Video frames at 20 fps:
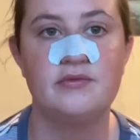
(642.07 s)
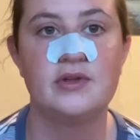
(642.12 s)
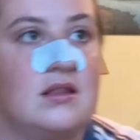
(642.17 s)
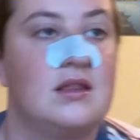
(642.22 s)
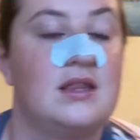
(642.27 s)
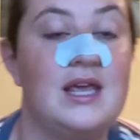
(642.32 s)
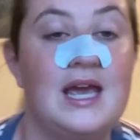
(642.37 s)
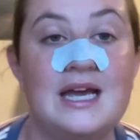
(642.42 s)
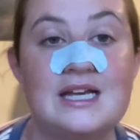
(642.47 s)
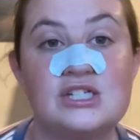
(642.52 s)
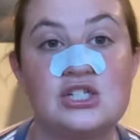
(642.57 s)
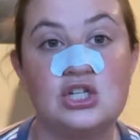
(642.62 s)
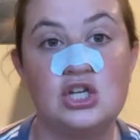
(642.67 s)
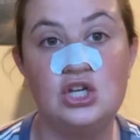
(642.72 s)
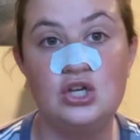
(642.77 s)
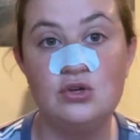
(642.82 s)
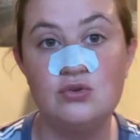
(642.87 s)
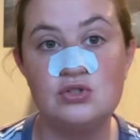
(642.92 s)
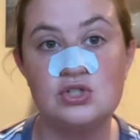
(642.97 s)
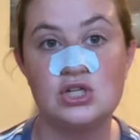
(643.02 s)
The
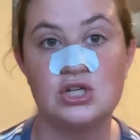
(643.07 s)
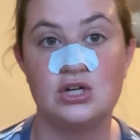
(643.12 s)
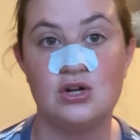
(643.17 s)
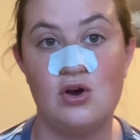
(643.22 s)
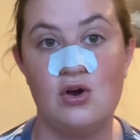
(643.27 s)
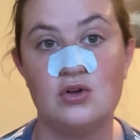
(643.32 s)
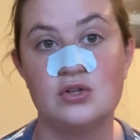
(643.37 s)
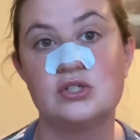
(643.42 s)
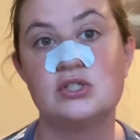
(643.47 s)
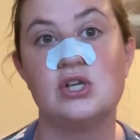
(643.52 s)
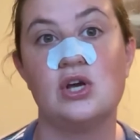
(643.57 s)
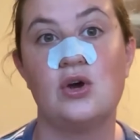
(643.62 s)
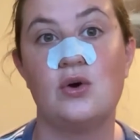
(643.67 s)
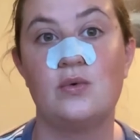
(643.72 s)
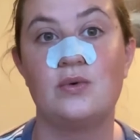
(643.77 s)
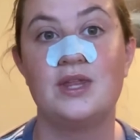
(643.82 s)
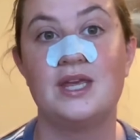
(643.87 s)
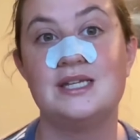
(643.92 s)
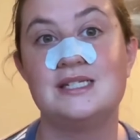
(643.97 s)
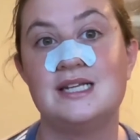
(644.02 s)
execution
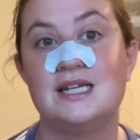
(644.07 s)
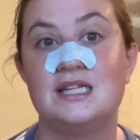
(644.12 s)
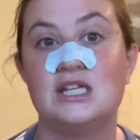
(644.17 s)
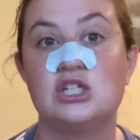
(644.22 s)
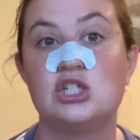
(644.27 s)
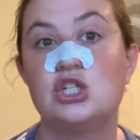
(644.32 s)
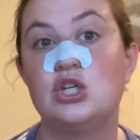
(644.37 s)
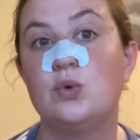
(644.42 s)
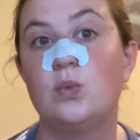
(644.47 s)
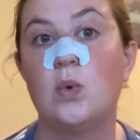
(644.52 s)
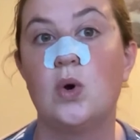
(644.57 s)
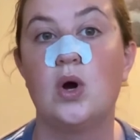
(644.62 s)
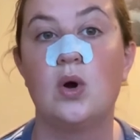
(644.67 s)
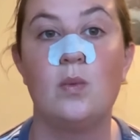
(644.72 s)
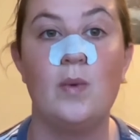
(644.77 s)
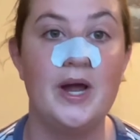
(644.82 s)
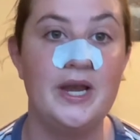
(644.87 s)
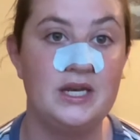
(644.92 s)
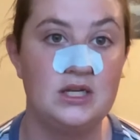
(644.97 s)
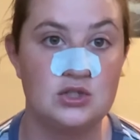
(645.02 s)
also, they said that she wore a
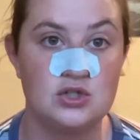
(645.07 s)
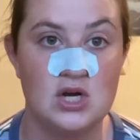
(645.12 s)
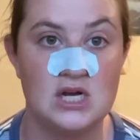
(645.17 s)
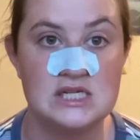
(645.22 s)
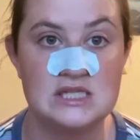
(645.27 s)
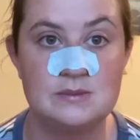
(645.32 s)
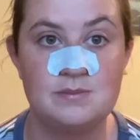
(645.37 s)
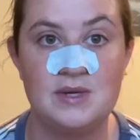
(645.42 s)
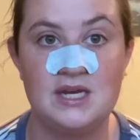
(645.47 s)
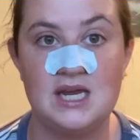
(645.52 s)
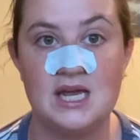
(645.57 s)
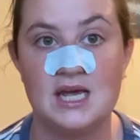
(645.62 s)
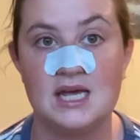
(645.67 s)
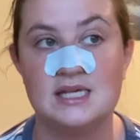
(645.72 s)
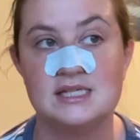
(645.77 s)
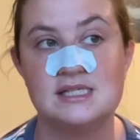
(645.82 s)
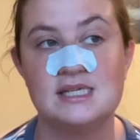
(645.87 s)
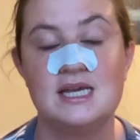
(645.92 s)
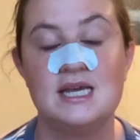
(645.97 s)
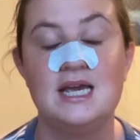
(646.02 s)
wedding dress
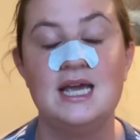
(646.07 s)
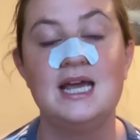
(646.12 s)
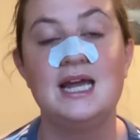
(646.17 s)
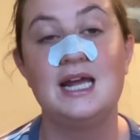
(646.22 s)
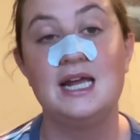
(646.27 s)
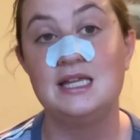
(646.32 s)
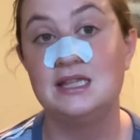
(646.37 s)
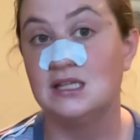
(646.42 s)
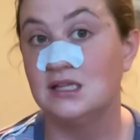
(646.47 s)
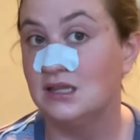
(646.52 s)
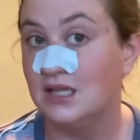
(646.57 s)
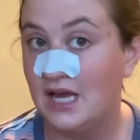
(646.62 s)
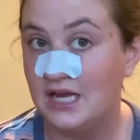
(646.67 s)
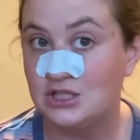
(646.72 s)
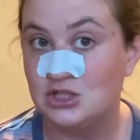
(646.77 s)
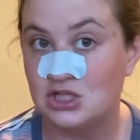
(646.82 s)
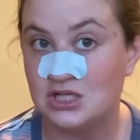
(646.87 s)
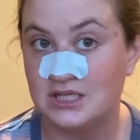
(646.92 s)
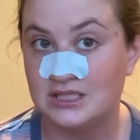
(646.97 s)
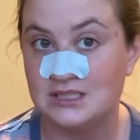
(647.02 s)
because in the
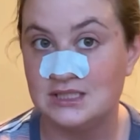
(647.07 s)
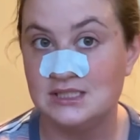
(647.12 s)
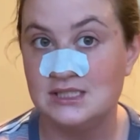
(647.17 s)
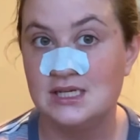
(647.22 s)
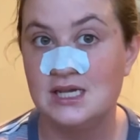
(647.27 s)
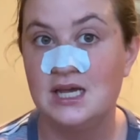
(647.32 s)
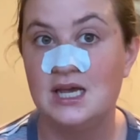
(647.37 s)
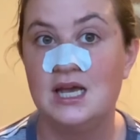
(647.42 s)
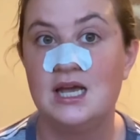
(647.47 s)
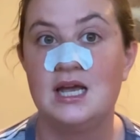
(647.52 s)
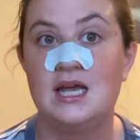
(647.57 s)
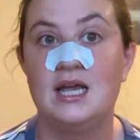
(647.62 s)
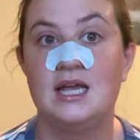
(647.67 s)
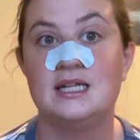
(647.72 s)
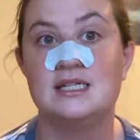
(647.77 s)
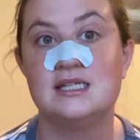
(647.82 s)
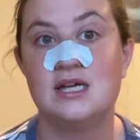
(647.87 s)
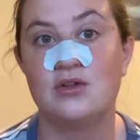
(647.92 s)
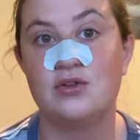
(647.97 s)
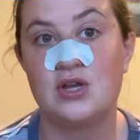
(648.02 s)
legend
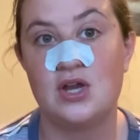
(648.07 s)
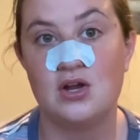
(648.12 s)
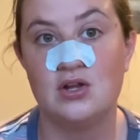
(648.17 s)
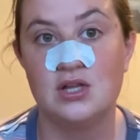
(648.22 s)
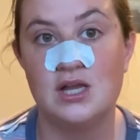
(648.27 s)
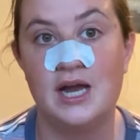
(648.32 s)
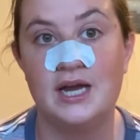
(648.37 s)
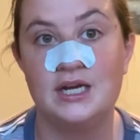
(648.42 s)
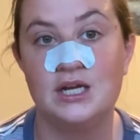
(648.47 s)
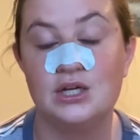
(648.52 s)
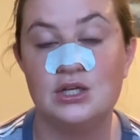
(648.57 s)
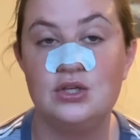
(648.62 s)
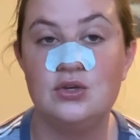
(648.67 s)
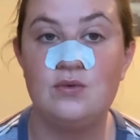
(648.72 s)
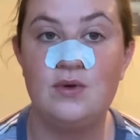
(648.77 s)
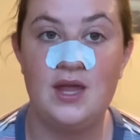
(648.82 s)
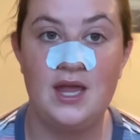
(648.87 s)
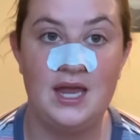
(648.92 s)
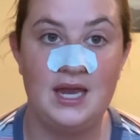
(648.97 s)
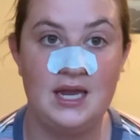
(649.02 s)
in South Carolina, you
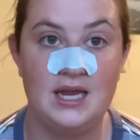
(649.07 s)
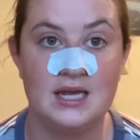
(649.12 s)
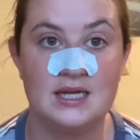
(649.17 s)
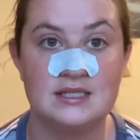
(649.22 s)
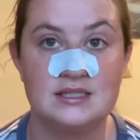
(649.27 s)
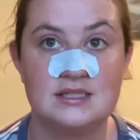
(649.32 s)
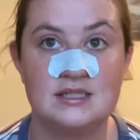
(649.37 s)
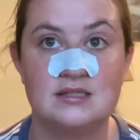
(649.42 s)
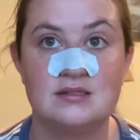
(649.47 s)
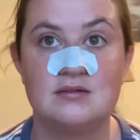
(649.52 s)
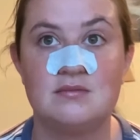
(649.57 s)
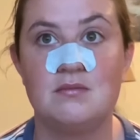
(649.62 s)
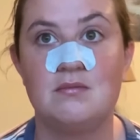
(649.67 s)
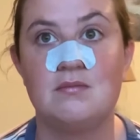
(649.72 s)
can't